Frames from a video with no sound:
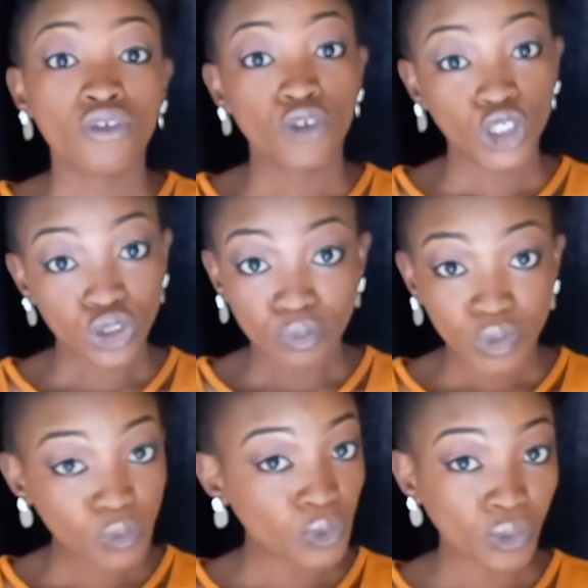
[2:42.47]
For some
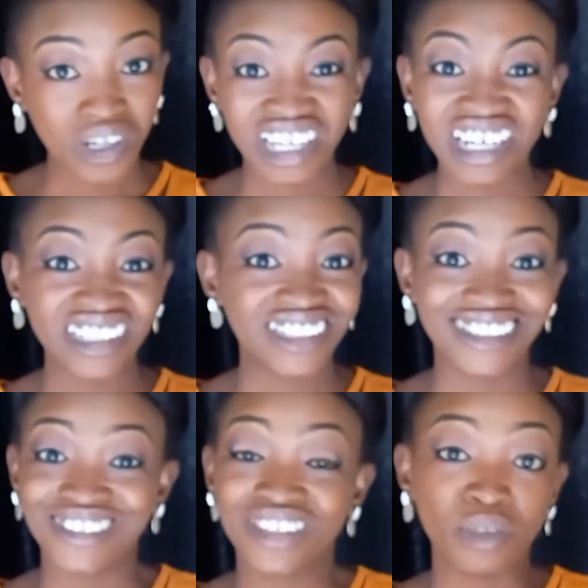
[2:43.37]
people, age
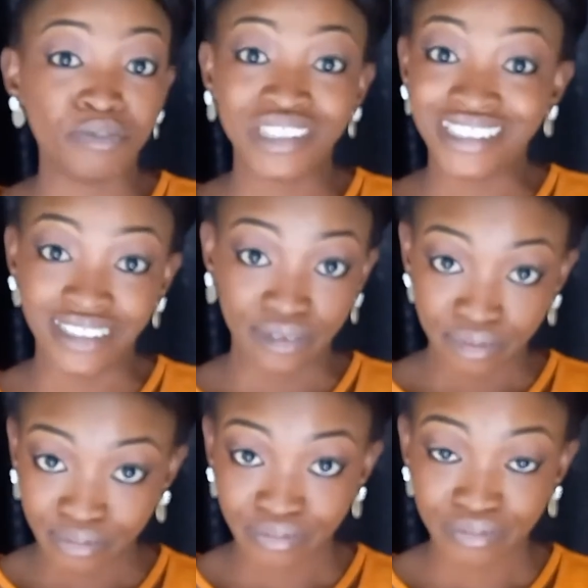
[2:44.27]
is not a big
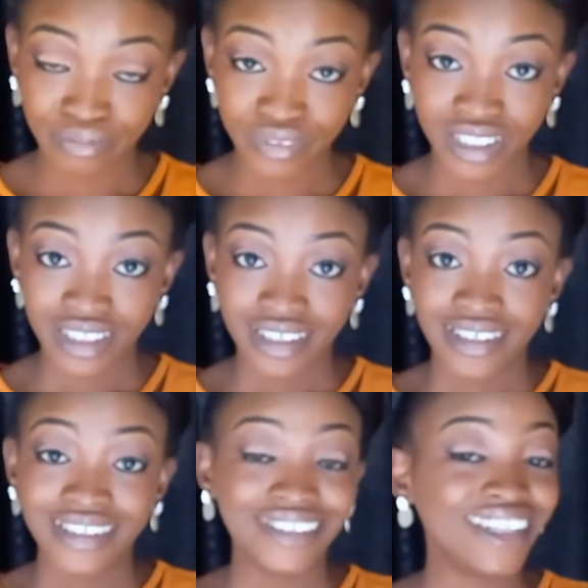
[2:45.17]
deal.
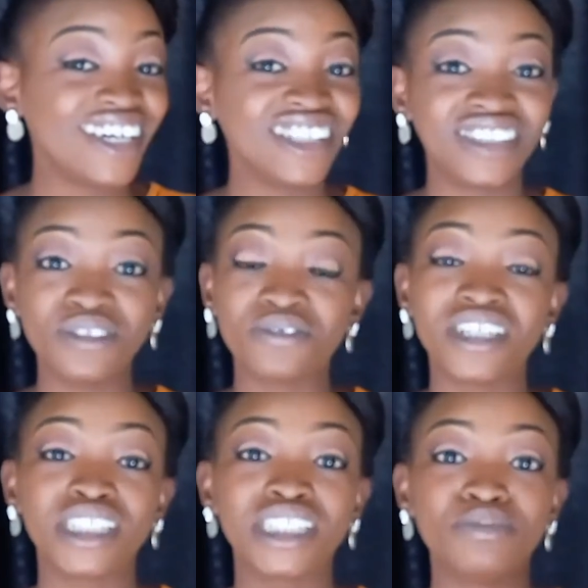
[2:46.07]
The age
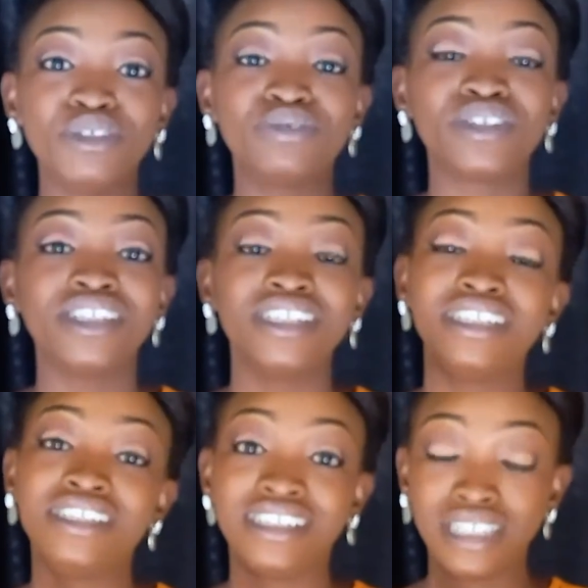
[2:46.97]
difference
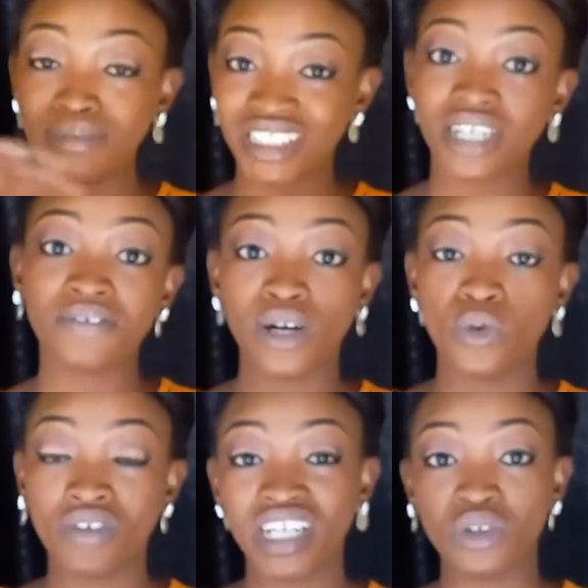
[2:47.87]
between themselves and
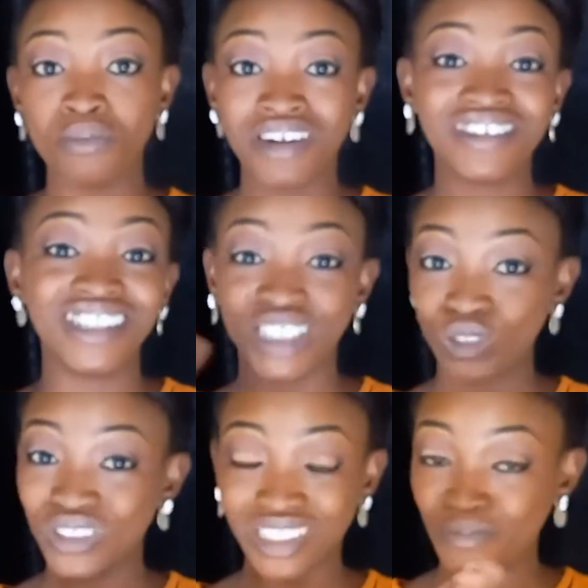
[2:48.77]
whoever they will marry is
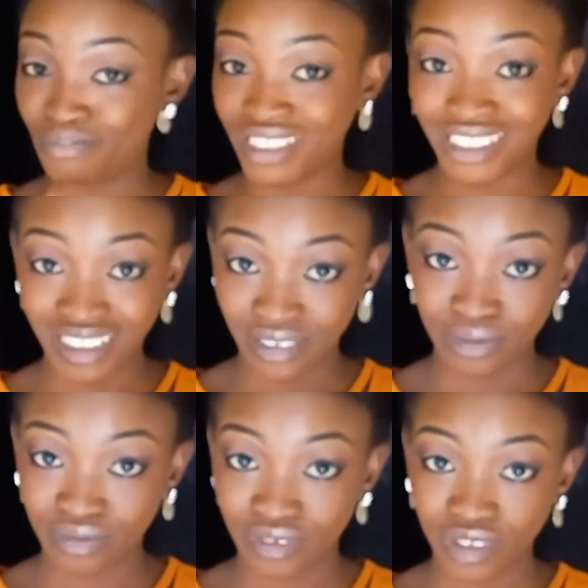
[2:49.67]
not a big
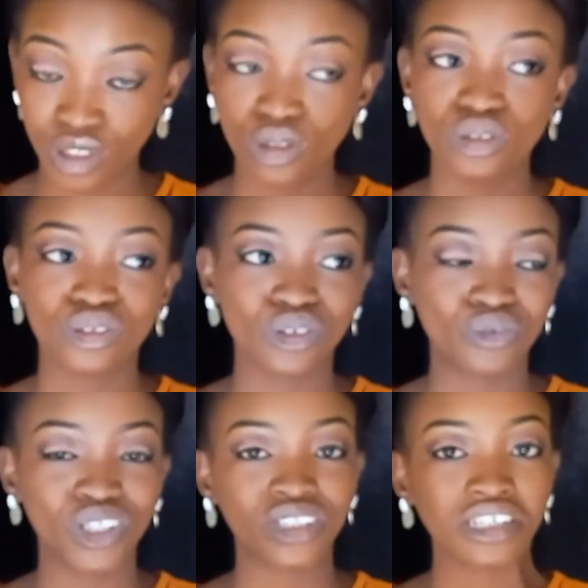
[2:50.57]
deal. So
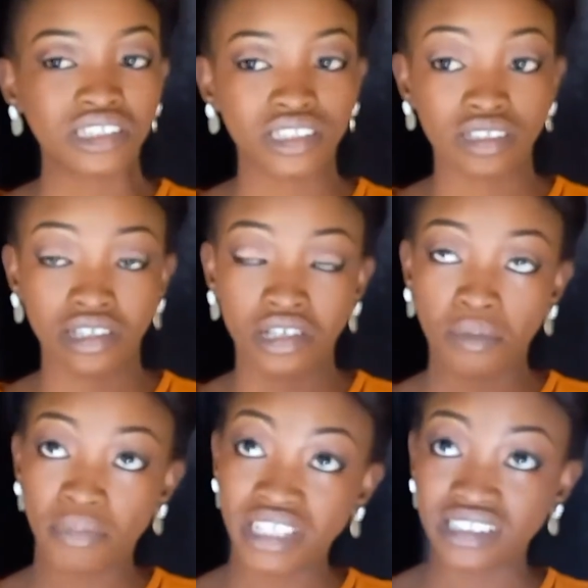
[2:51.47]
for such
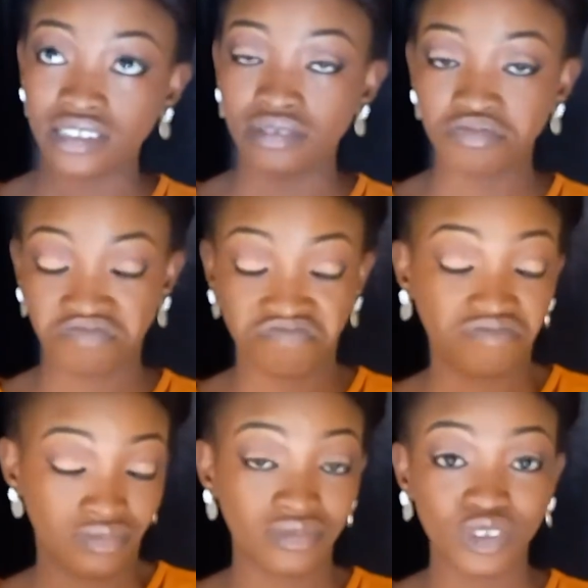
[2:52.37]
a person,
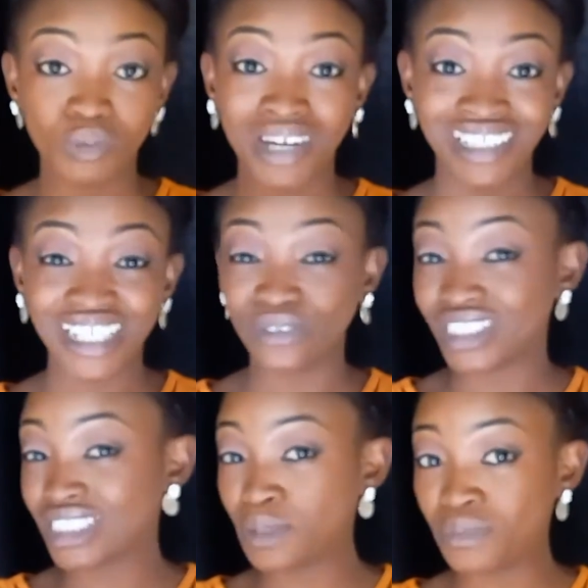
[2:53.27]
you might try to
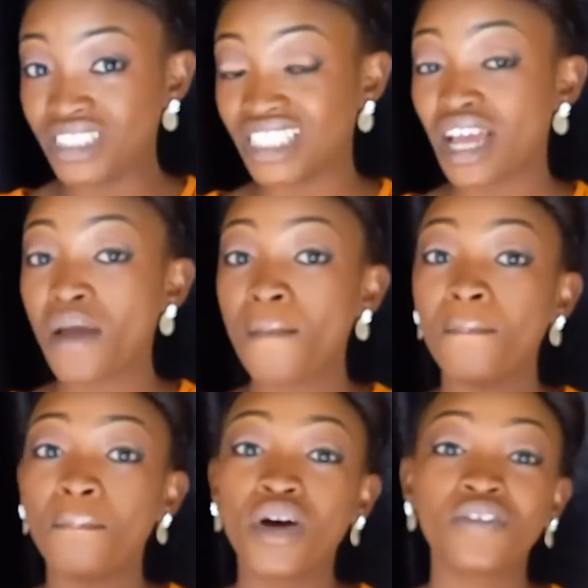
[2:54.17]
skip this.
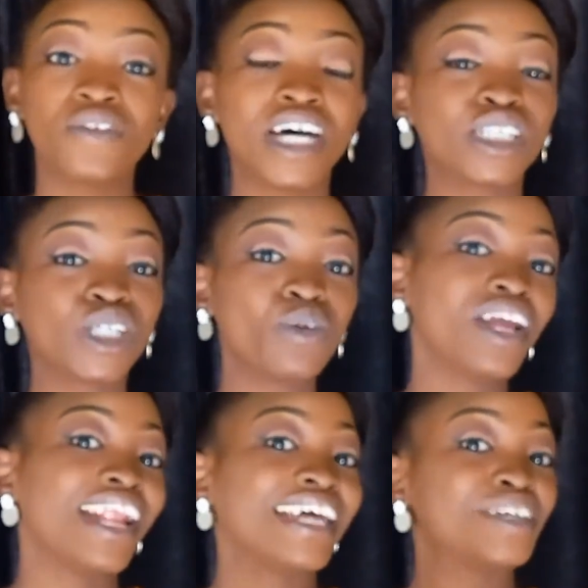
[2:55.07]
But if you are
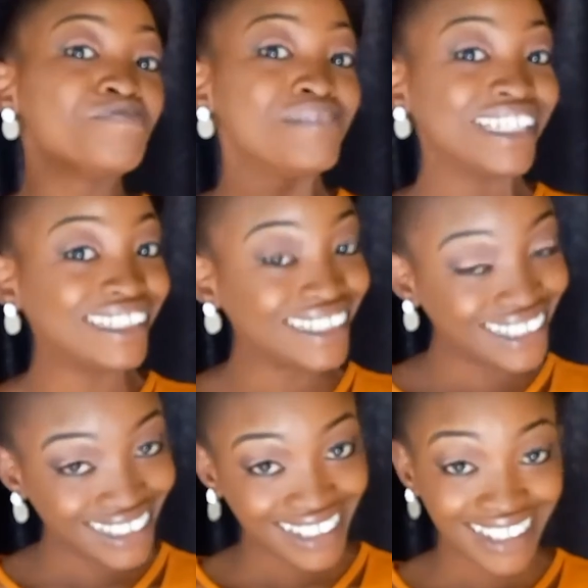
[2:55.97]
someone like
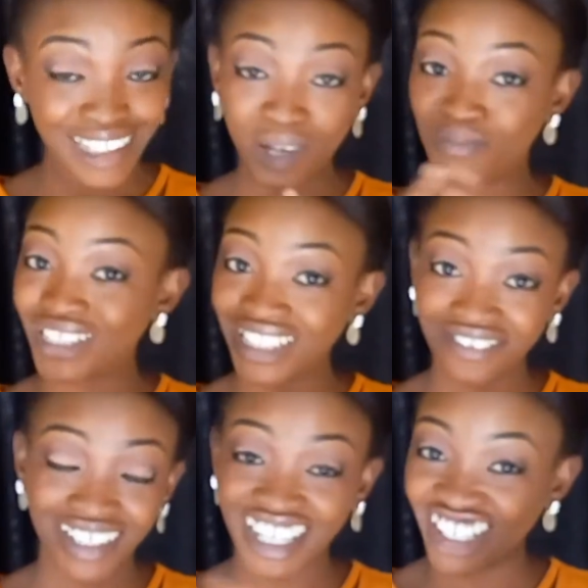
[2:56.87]
me that
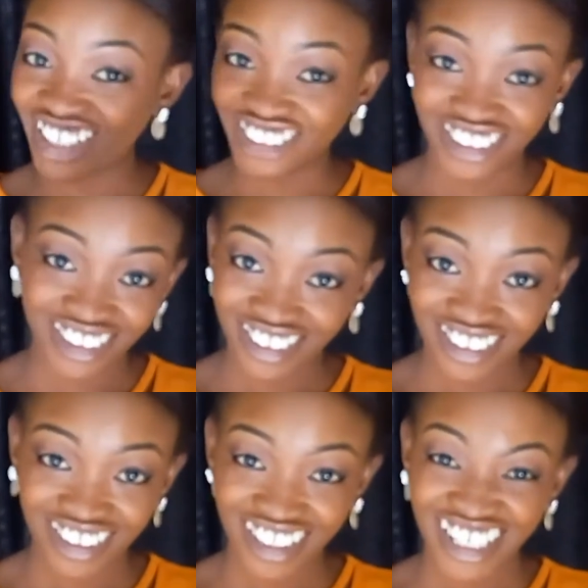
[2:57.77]
believe that age
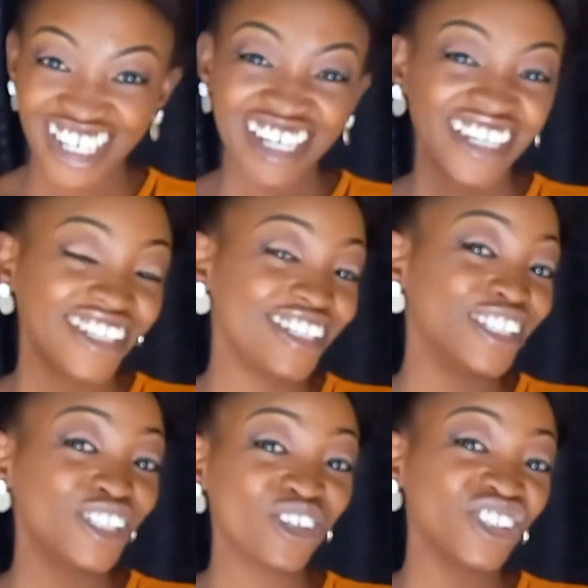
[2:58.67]

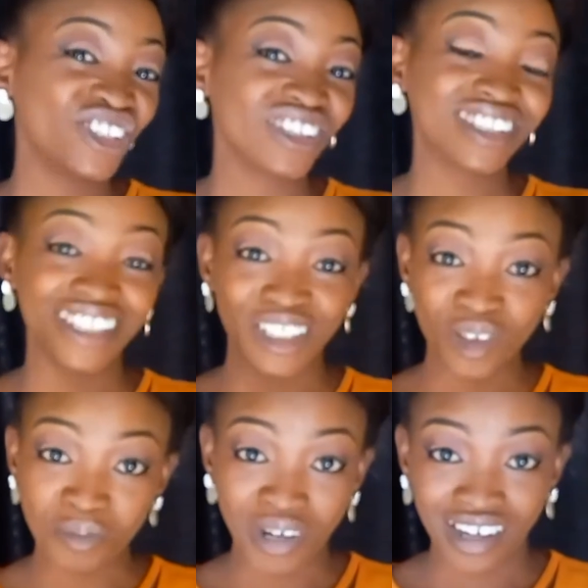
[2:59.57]
is not just a
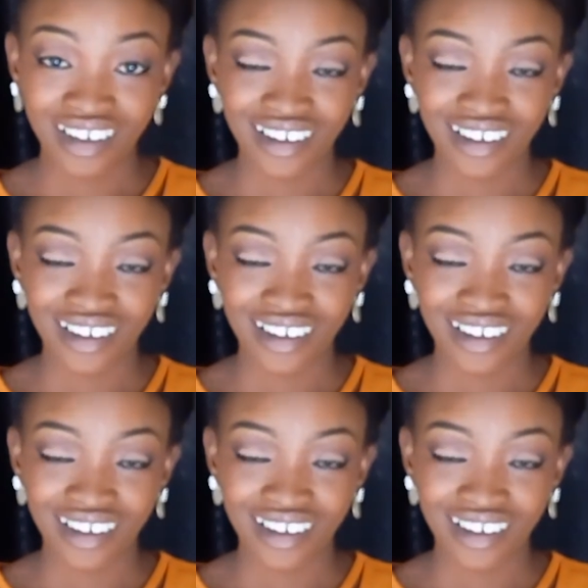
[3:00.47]
number,